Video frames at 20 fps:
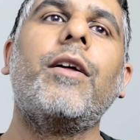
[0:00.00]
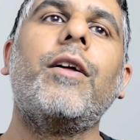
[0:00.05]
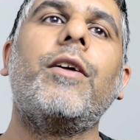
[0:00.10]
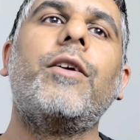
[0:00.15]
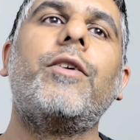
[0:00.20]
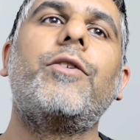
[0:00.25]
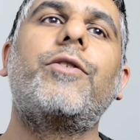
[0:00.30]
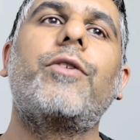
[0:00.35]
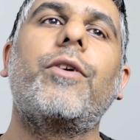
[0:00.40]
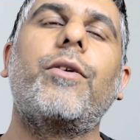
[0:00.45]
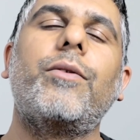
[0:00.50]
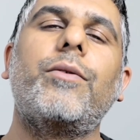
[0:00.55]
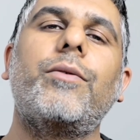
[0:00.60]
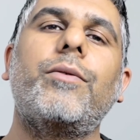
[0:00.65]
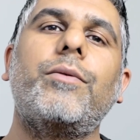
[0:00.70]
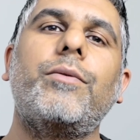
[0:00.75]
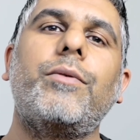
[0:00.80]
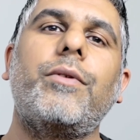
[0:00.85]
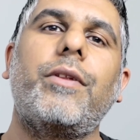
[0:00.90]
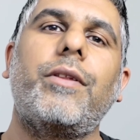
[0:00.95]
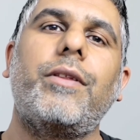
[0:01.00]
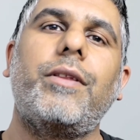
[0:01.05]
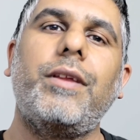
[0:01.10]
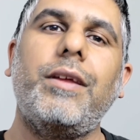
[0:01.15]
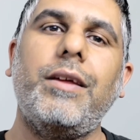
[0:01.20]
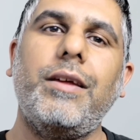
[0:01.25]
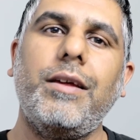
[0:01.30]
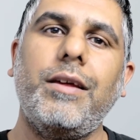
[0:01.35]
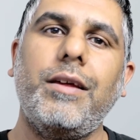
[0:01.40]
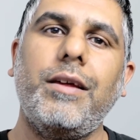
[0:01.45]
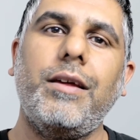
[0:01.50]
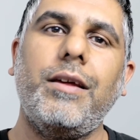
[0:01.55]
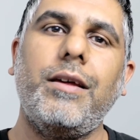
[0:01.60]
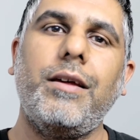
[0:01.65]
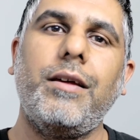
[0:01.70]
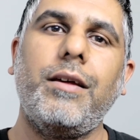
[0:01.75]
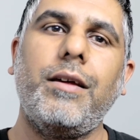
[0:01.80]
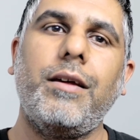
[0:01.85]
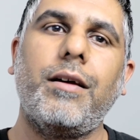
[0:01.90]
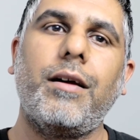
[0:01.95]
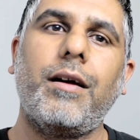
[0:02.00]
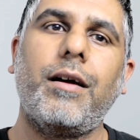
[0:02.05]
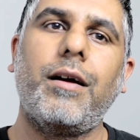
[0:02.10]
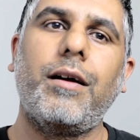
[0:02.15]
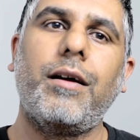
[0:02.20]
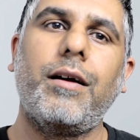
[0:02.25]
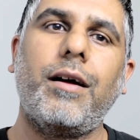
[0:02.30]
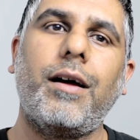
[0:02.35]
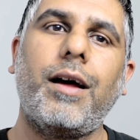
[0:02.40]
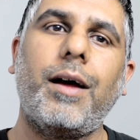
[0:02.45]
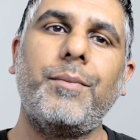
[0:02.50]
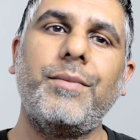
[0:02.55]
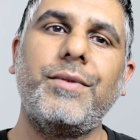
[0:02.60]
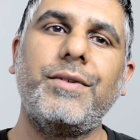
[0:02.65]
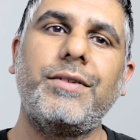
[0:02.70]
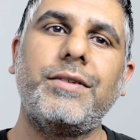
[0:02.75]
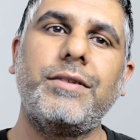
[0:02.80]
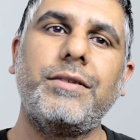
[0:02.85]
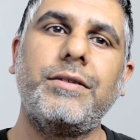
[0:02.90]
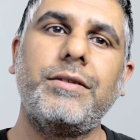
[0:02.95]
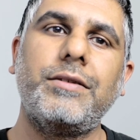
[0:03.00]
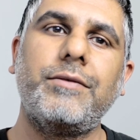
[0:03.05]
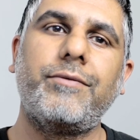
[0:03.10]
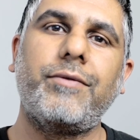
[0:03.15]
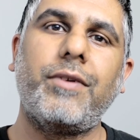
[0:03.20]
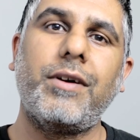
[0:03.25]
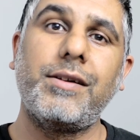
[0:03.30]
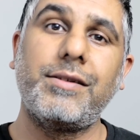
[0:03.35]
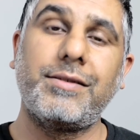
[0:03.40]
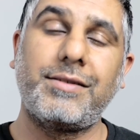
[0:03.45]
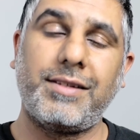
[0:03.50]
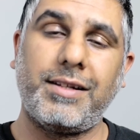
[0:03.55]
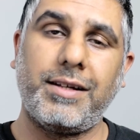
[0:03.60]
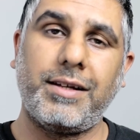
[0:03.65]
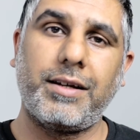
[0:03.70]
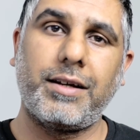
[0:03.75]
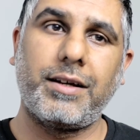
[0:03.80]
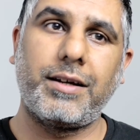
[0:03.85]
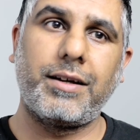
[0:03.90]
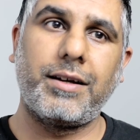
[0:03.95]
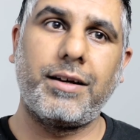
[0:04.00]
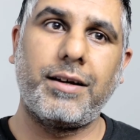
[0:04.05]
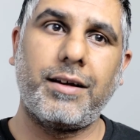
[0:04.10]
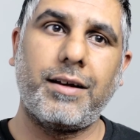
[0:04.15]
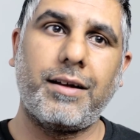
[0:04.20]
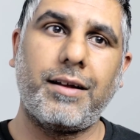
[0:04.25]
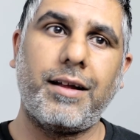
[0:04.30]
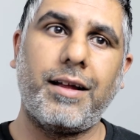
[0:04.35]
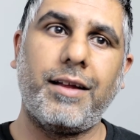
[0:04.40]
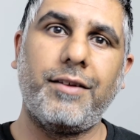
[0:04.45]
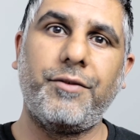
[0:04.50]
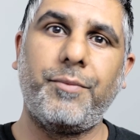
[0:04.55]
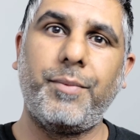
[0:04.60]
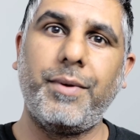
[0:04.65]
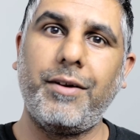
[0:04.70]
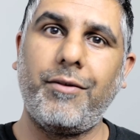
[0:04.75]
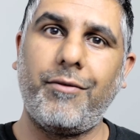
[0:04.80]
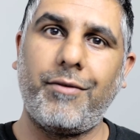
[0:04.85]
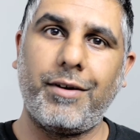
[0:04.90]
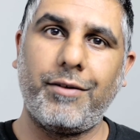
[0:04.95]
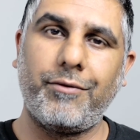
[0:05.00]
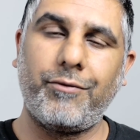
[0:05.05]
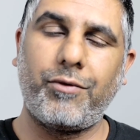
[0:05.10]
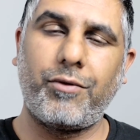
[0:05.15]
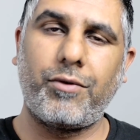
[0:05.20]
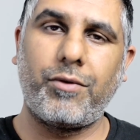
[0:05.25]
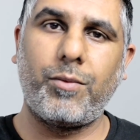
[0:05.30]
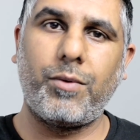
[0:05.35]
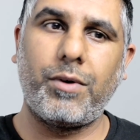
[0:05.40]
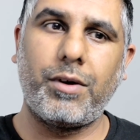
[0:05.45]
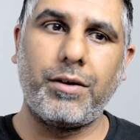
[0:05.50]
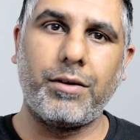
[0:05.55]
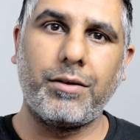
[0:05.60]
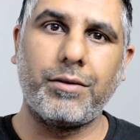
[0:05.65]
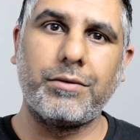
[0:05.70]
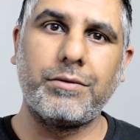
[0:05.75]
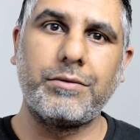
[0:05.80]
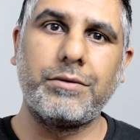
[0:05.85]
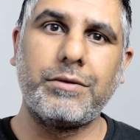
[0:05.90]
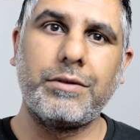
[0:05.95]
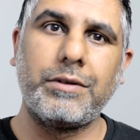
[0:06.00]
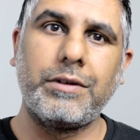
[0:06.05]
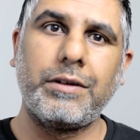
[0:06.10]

So the Amazon Fire Stick has been around for a while.